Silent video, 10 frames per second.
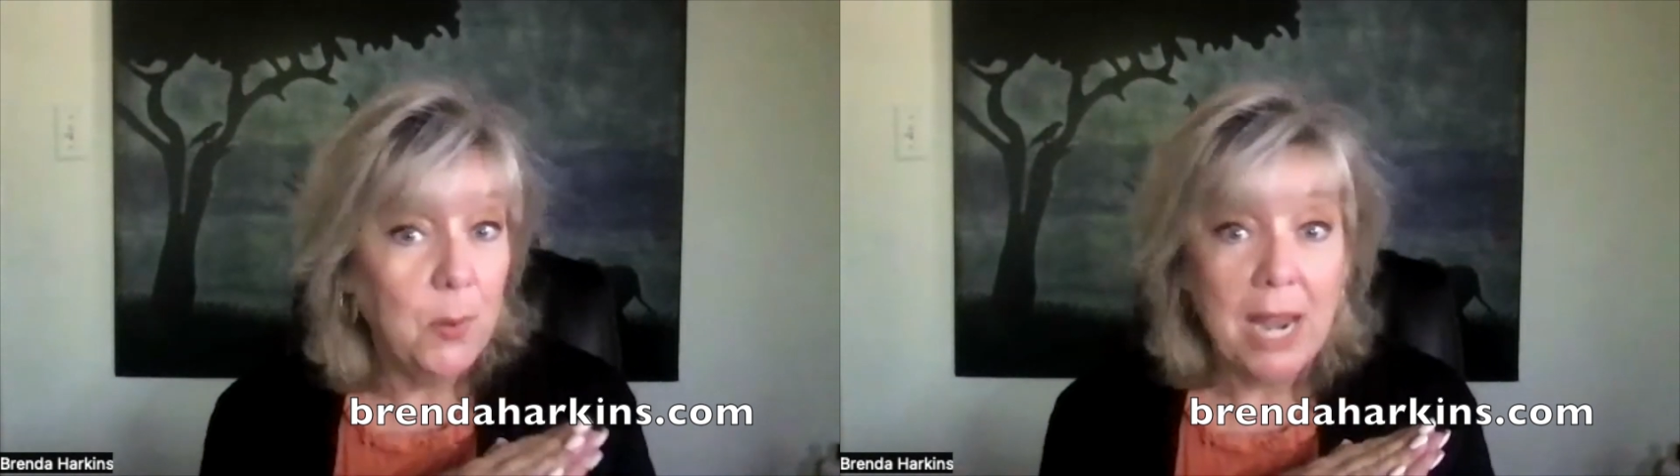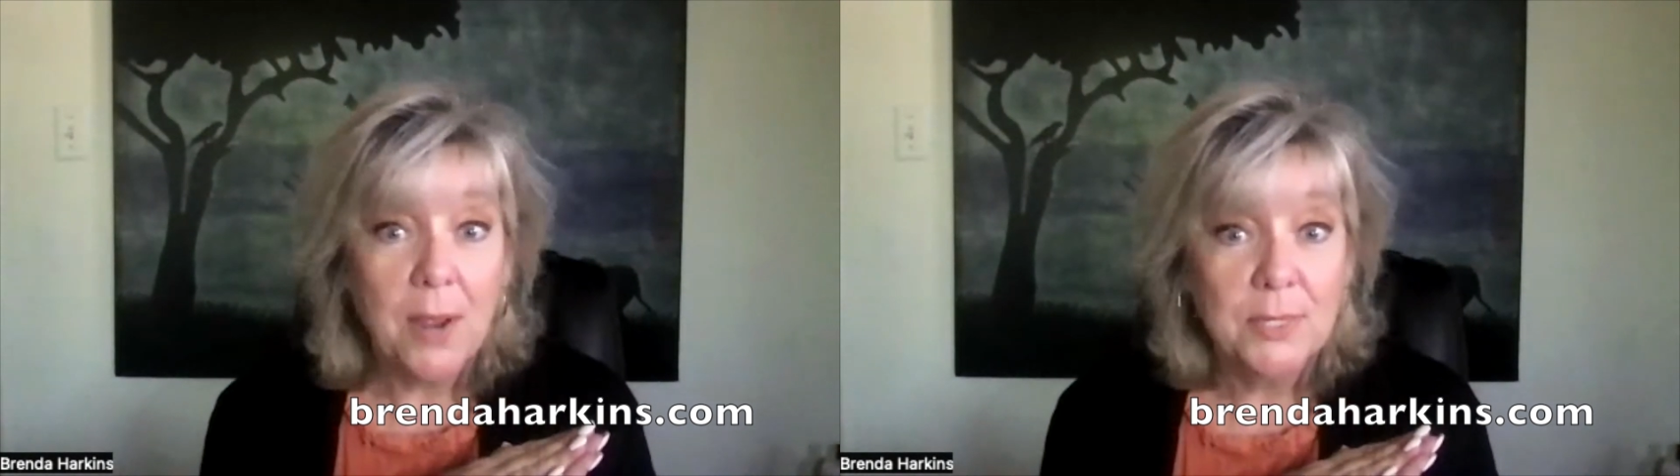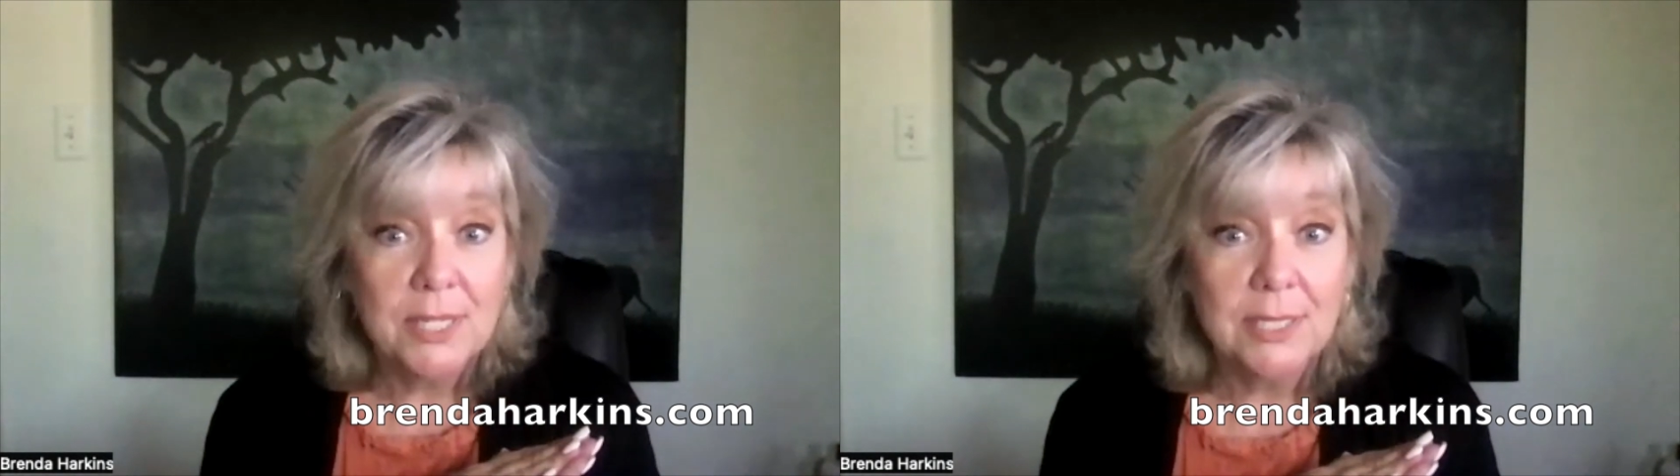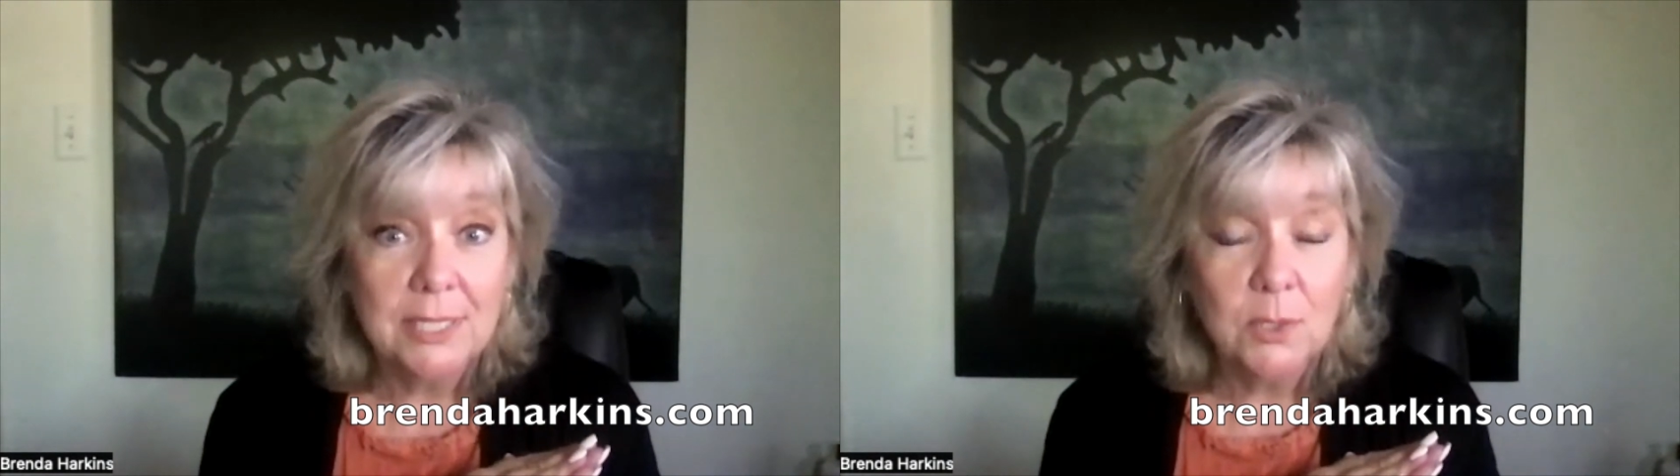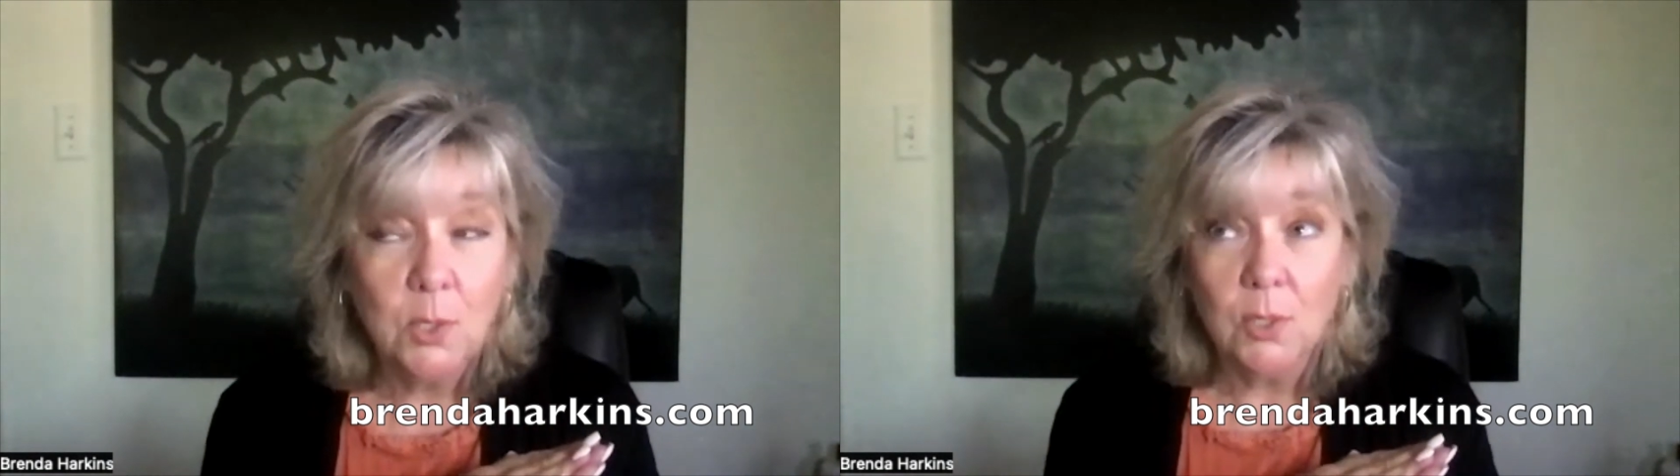when I was a
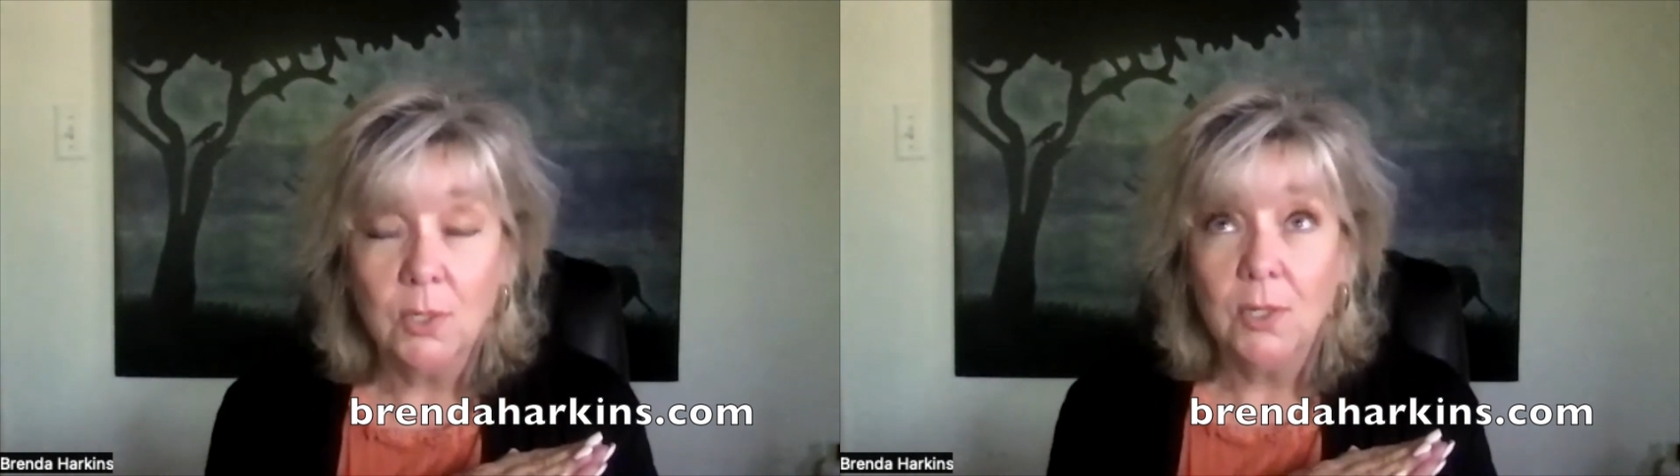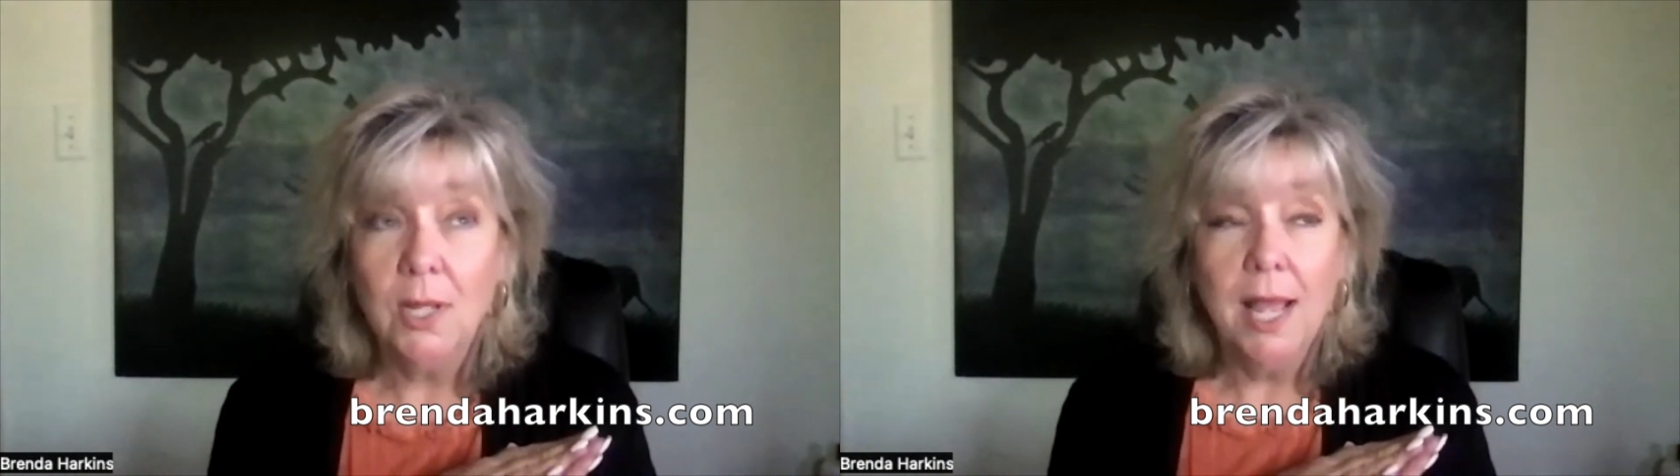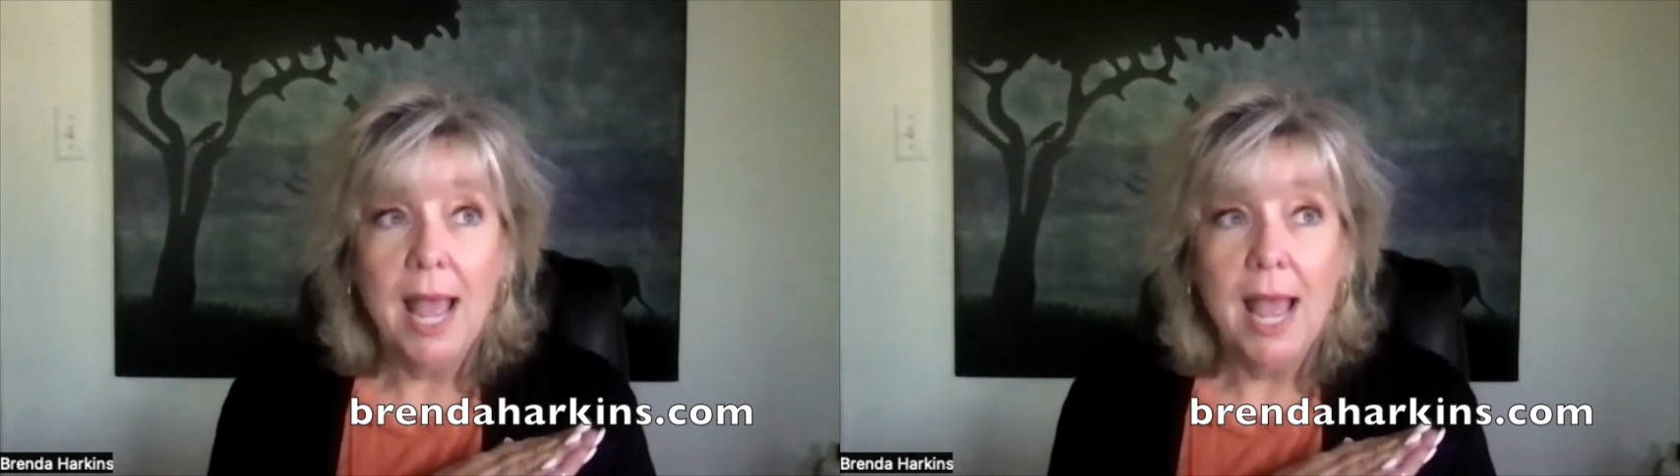little girl,